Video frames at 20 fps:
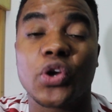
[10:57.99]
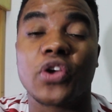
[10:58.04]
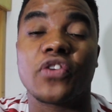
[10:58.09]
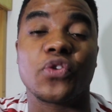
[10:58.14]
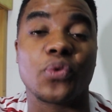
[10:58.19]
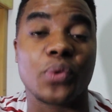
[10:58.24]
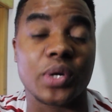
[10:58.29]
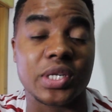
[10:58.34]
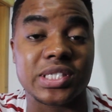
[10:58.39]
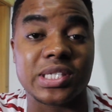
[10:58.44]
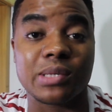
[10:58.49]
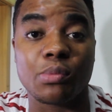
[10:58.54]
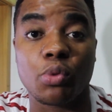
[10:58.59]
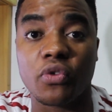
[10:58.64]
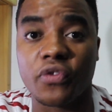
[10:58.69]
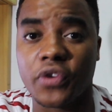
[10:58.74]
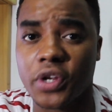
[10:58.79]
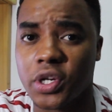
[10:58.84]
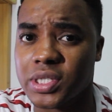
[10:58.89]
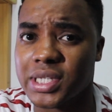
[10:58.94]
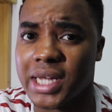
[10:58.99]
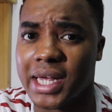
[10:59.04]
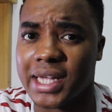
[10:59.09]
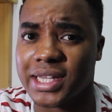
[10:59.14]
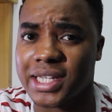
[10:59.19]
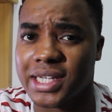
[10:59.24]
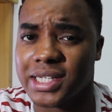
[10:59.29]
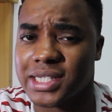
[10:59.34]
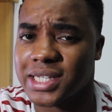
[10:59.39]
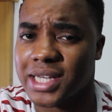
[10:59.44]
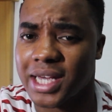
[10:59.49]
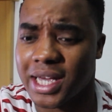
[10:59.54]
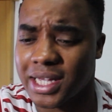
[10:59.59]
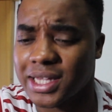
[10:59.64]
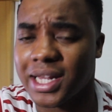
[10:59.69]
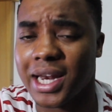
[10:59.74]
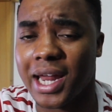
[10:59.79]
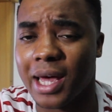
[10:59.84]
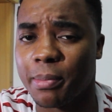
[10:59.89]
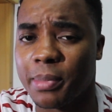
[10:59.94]
If you want to see more videos like this, hit
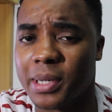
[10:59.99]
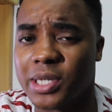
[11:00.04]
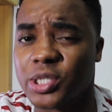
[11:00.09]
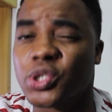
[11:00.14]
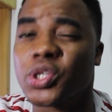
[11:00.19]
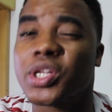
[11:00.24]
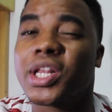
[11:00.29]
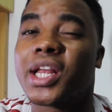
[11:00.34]
the like button so